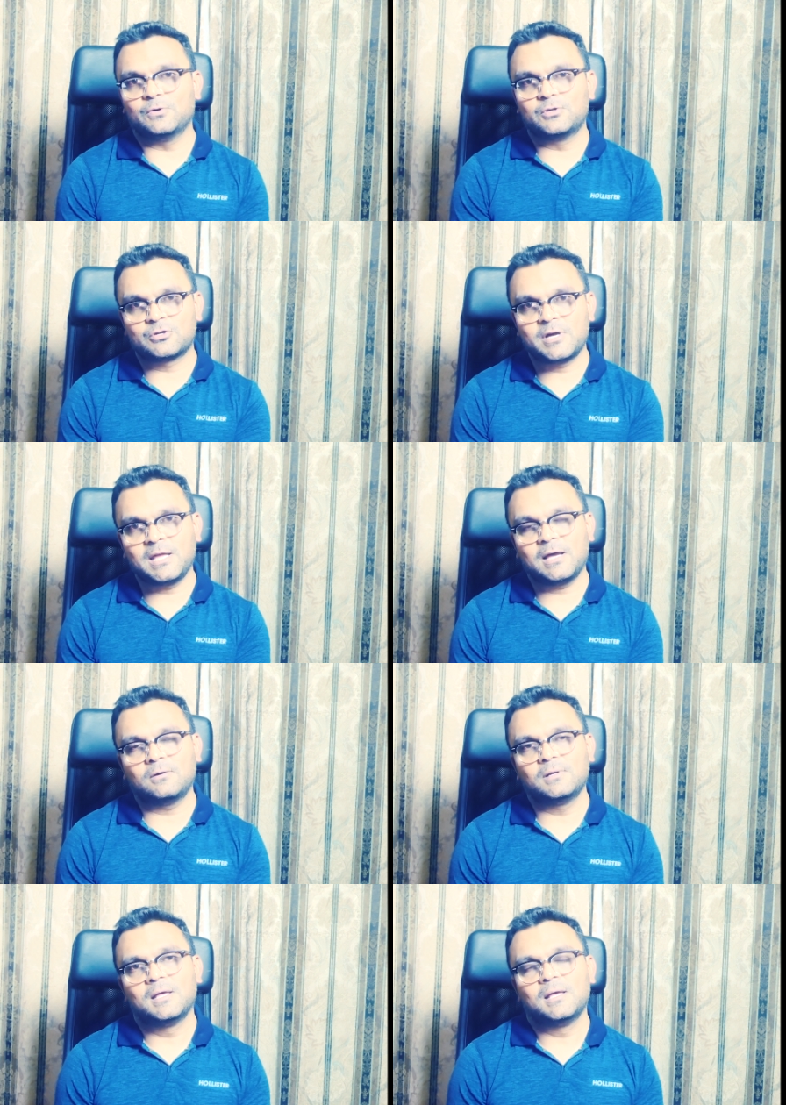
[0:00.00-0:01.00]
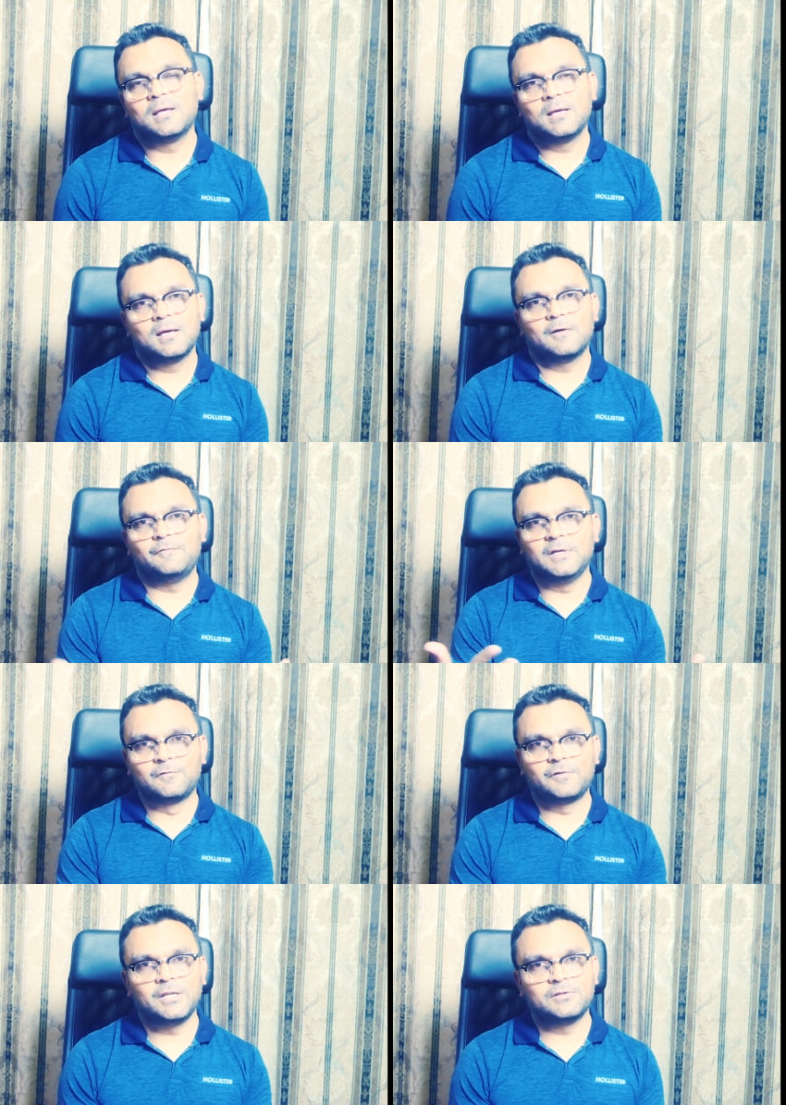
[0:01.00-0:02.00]
you're trying out,
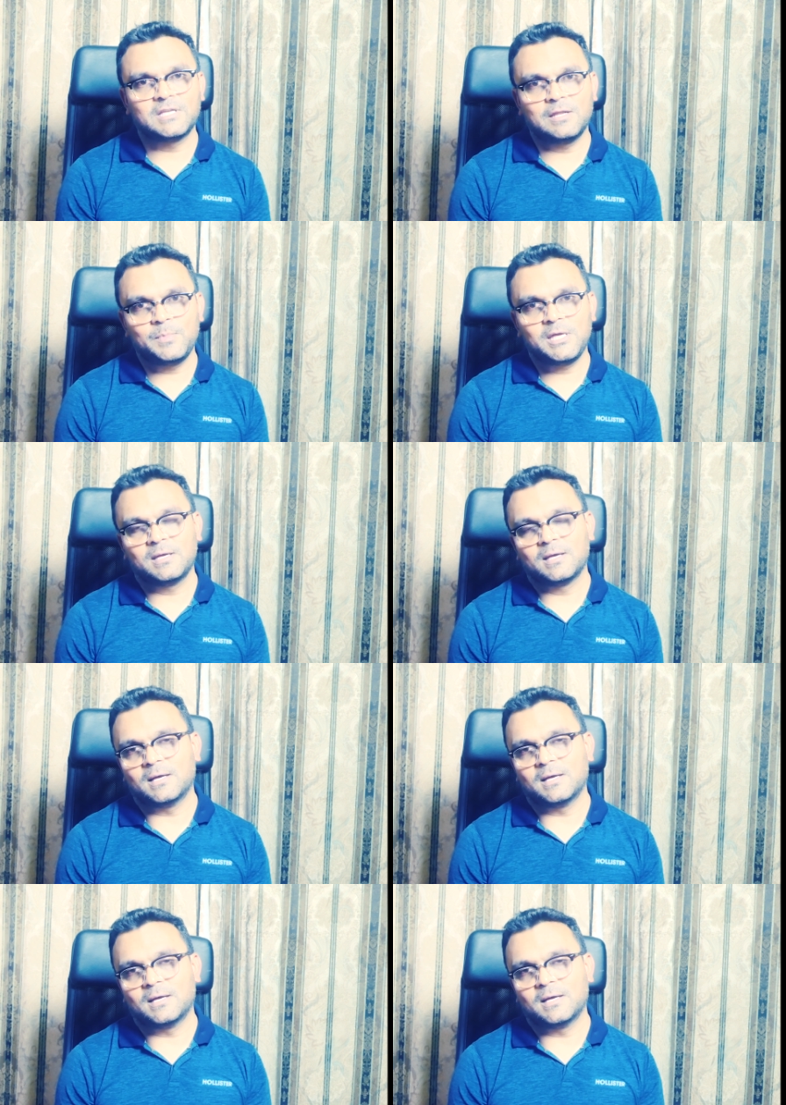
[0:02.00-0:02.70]
feel free to send me.